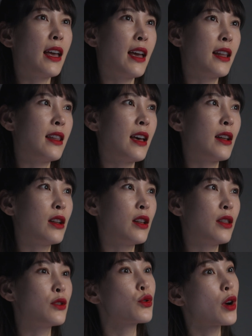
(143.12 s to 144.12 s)
And
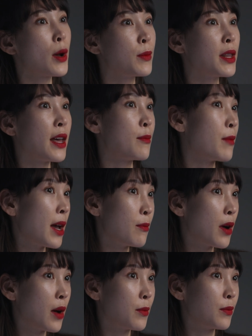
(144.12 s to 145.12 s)
then the trauma that
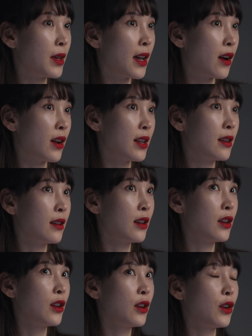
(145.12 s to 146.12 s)
my mom carried
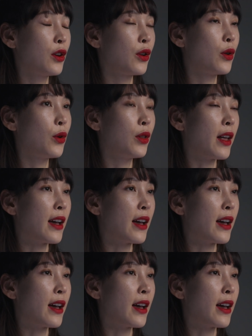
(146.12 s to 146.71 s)
her whole